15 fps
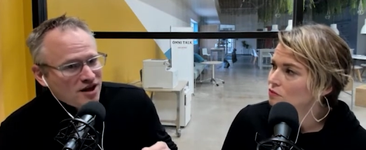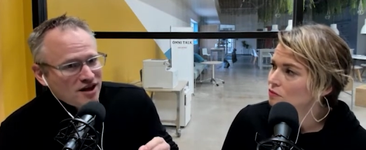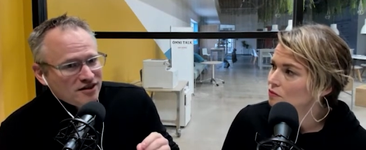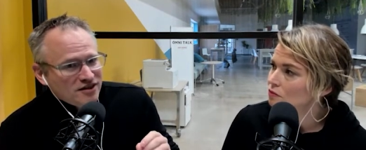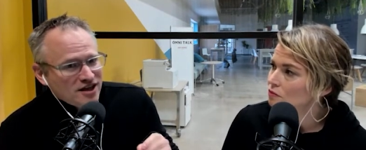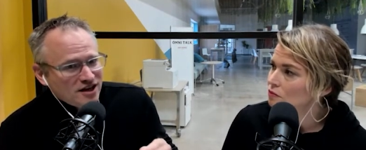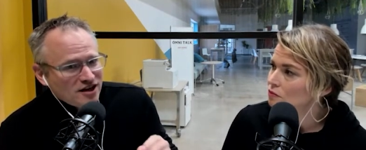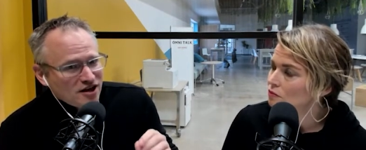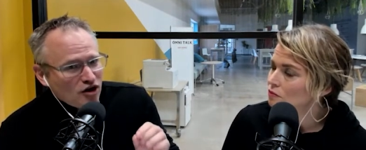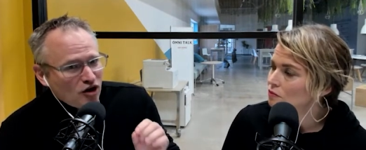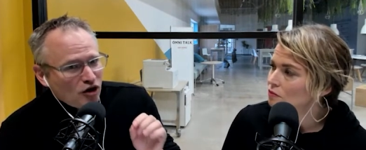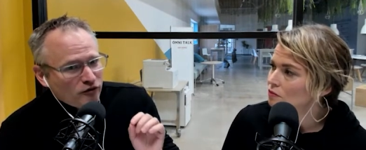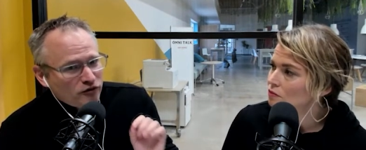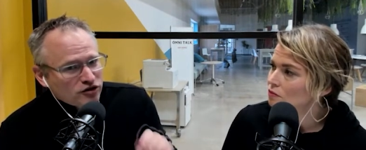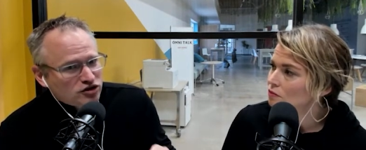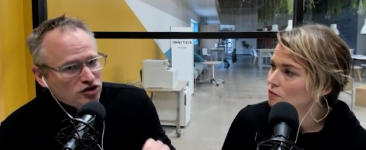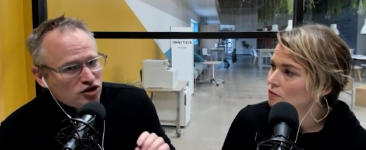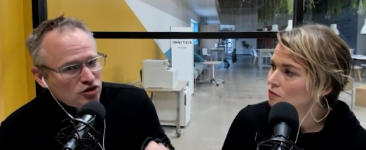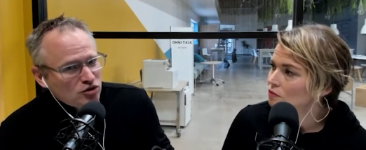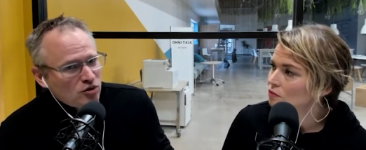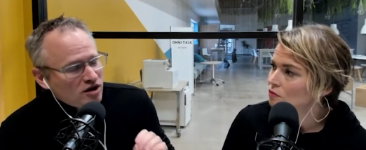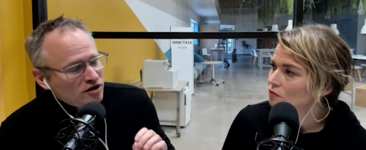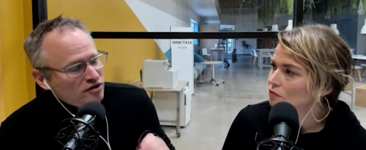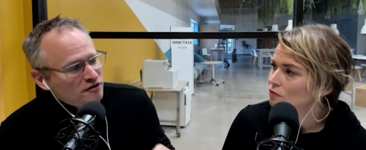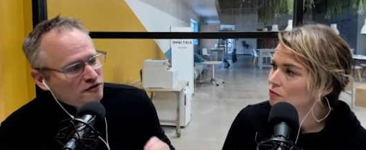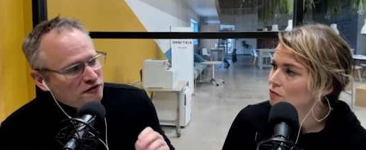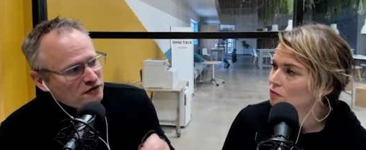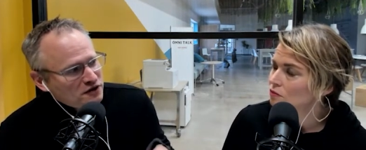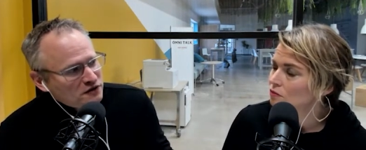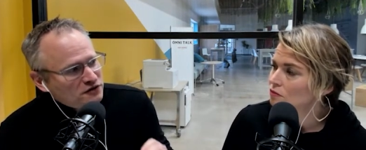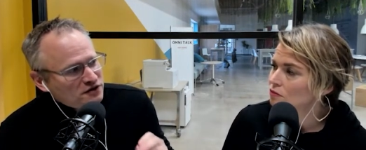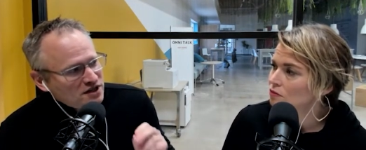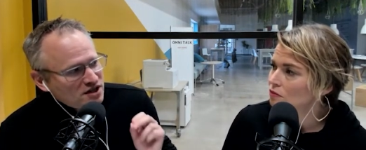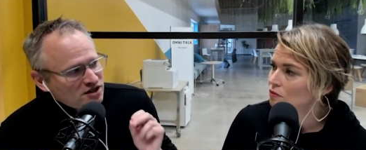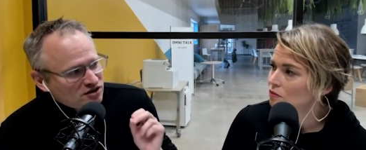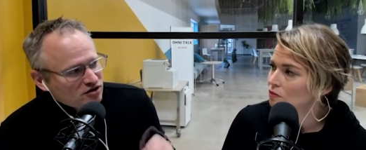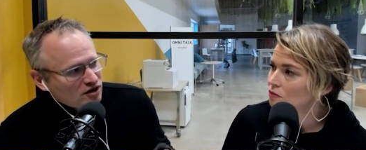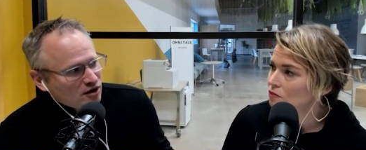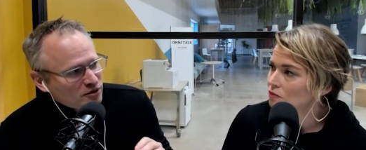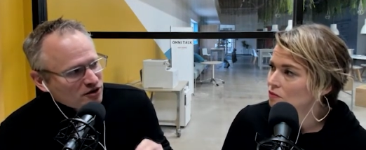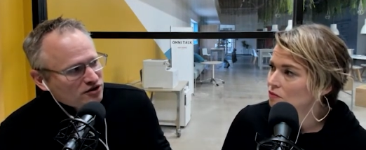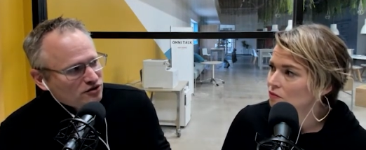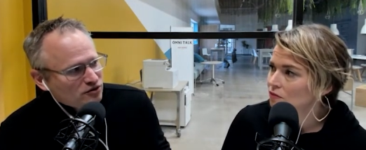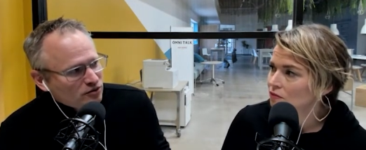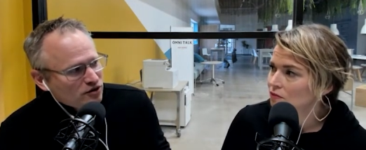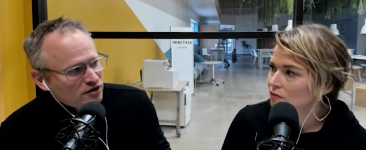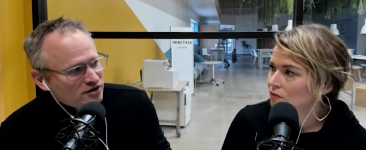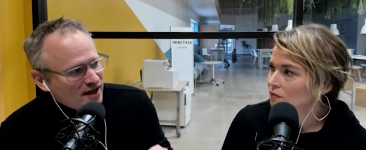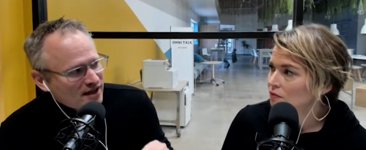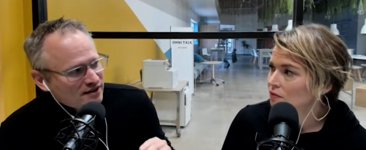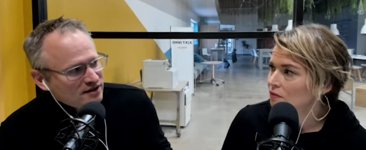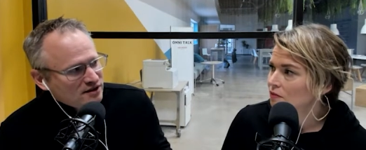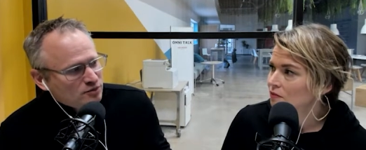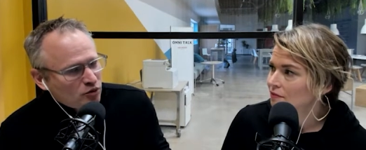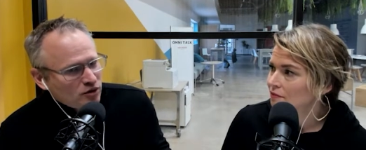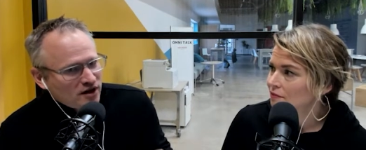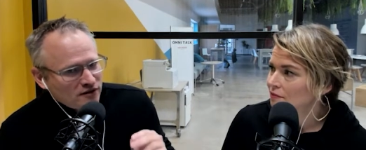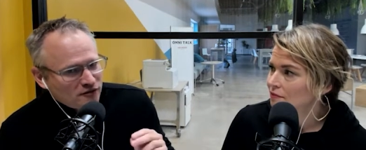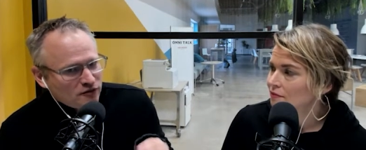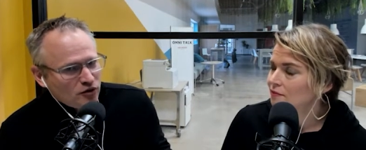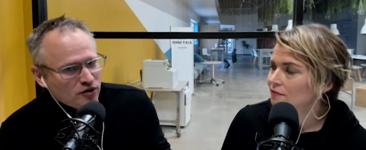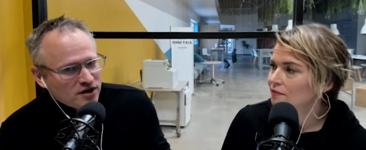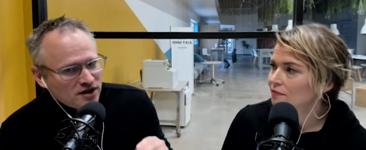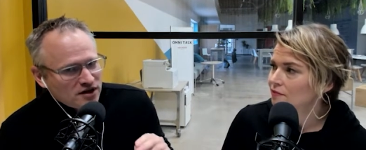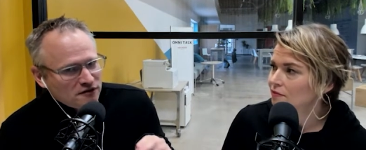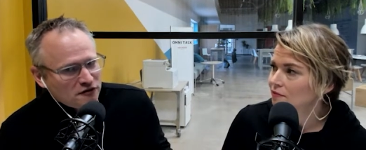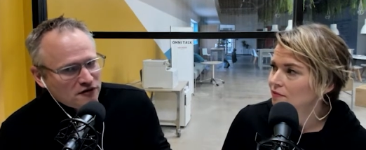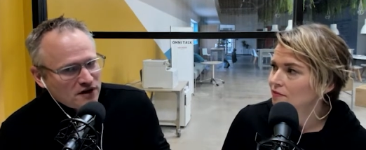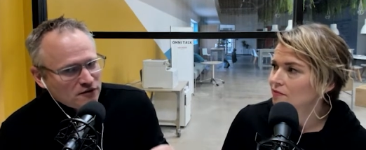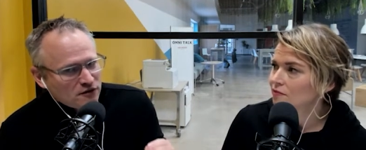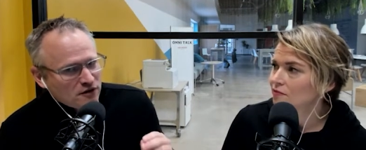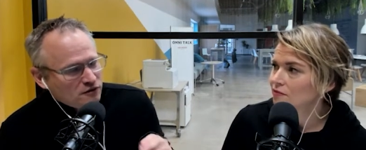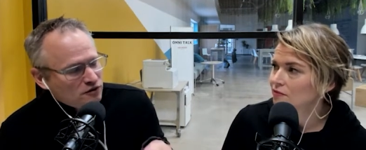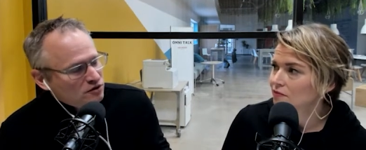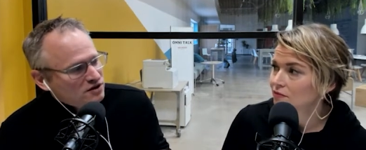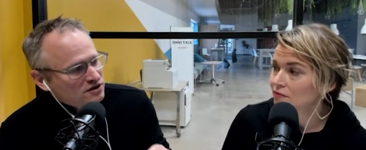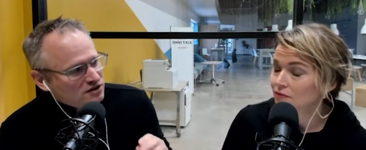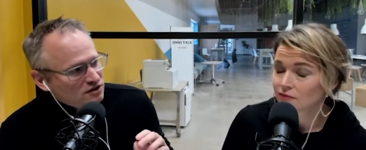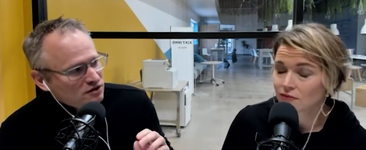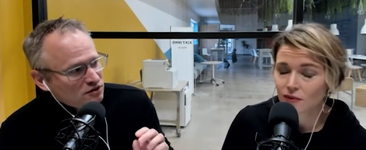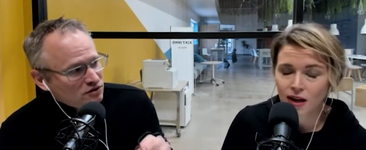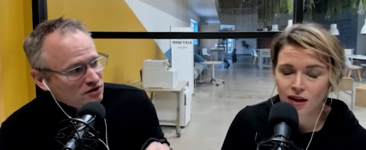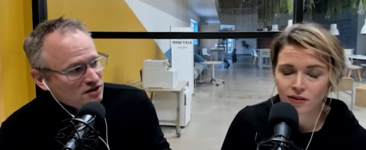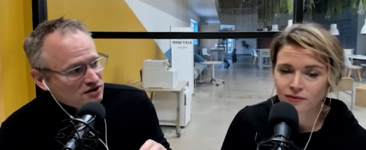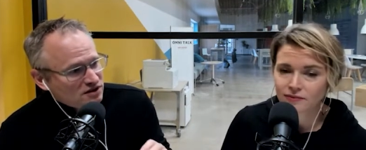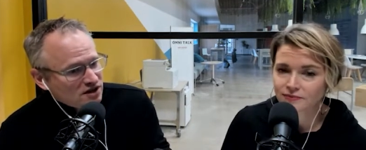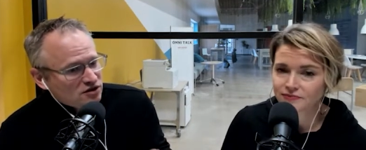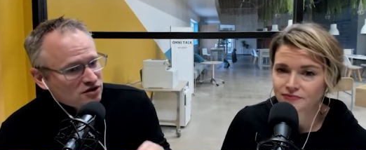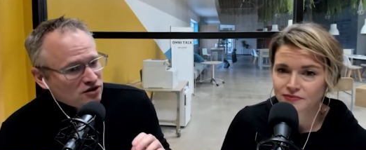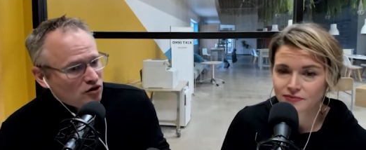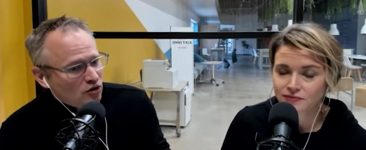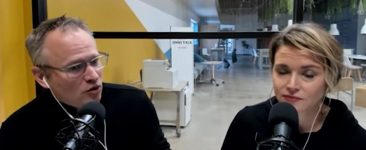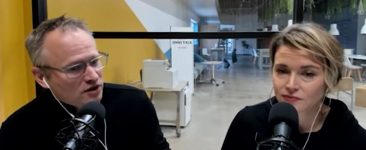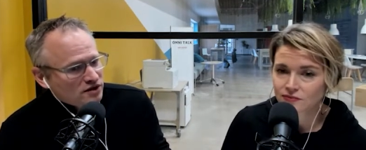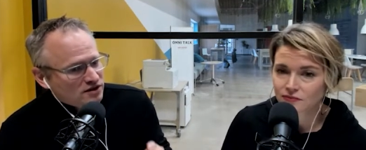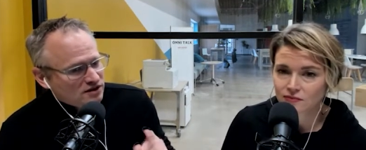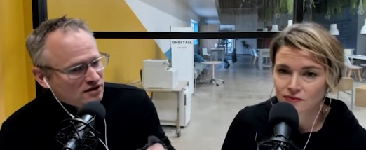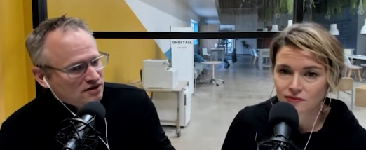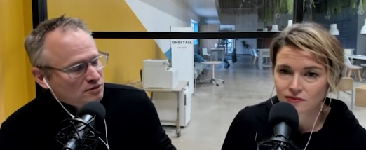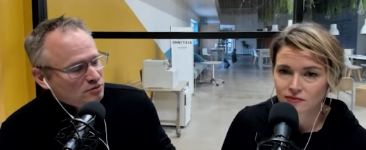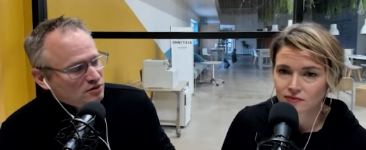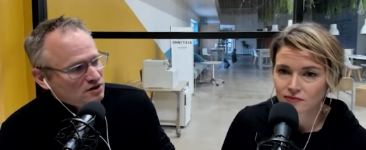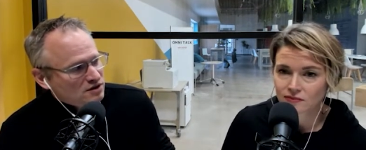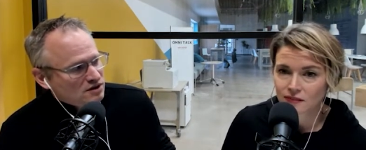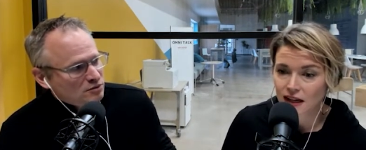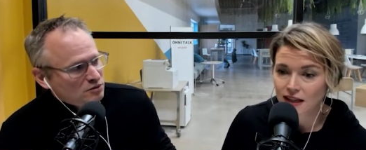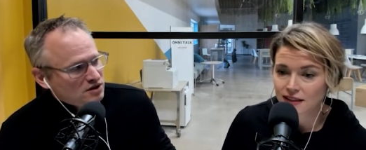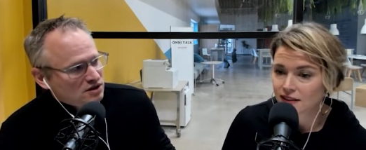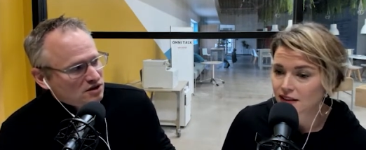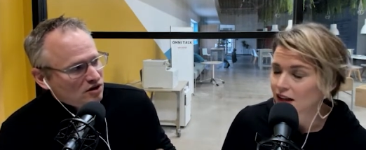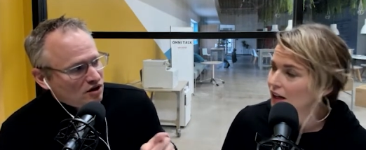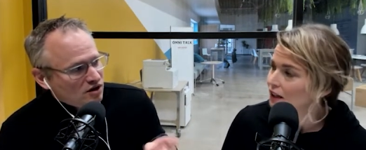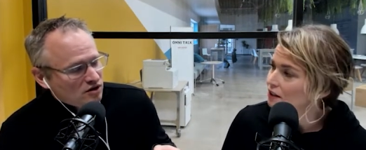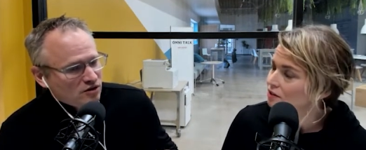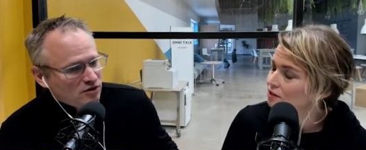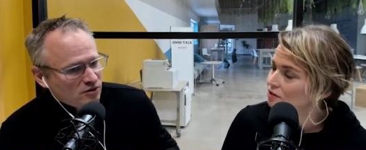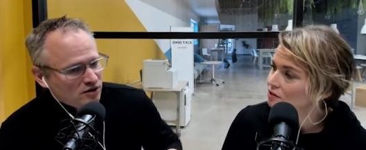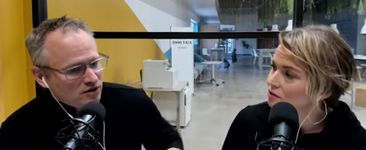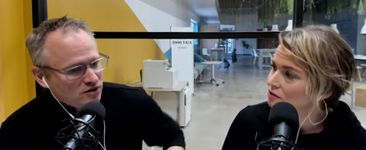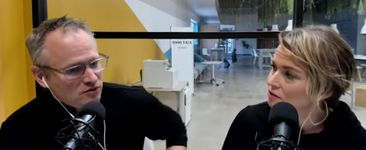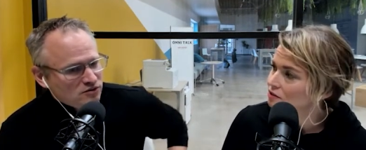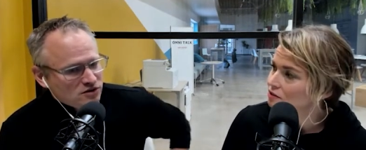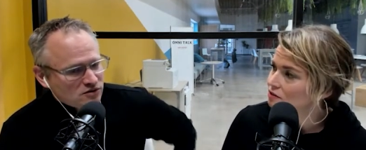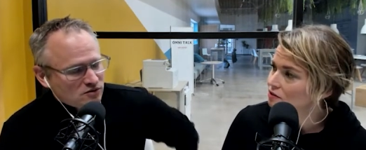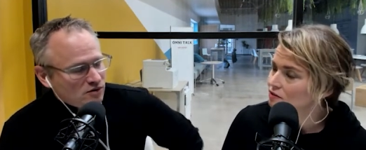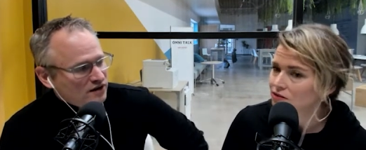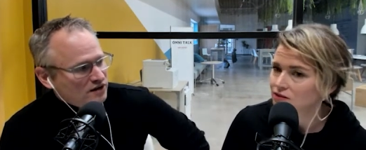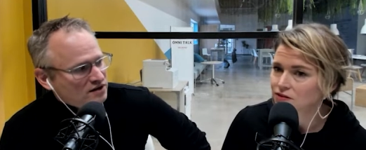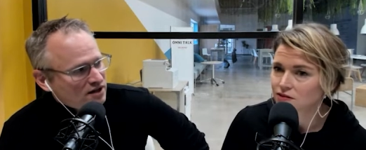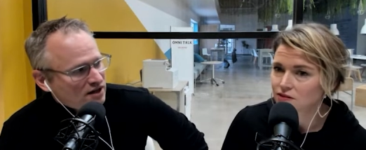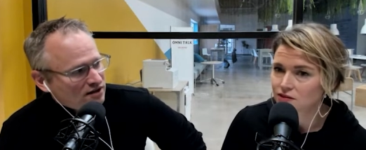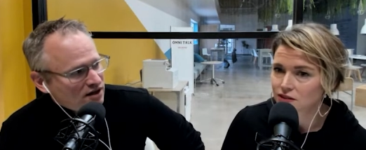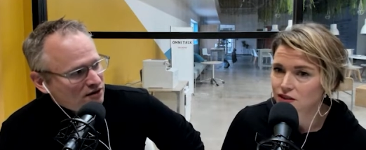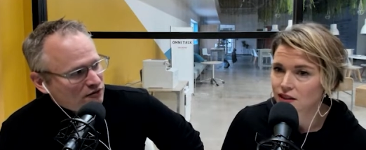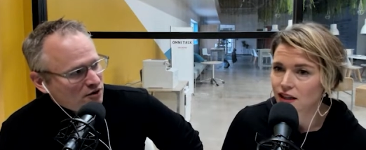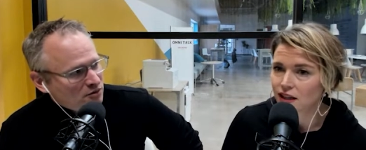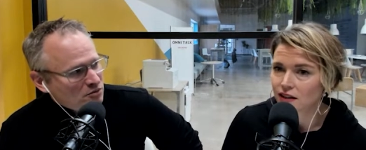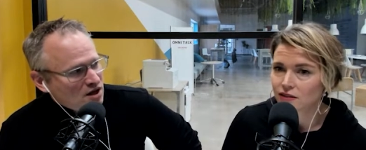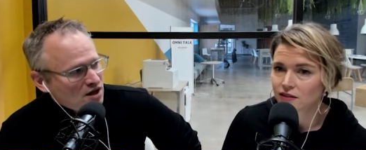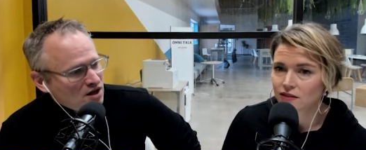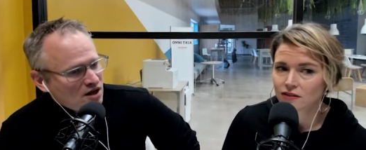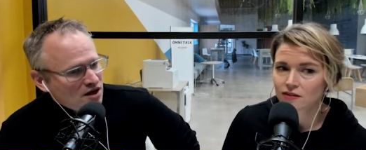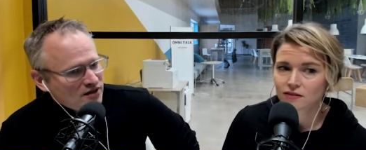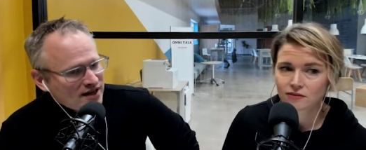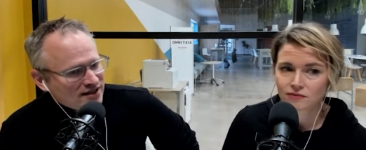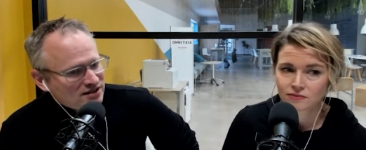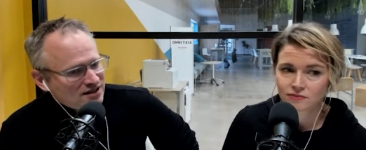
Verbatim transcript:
Speaker 1: that over 250 Starbucks stores at this point have voted in favor of unionization, wow. according to the CB- CNBC article where you just read this headline from. Yeah. That's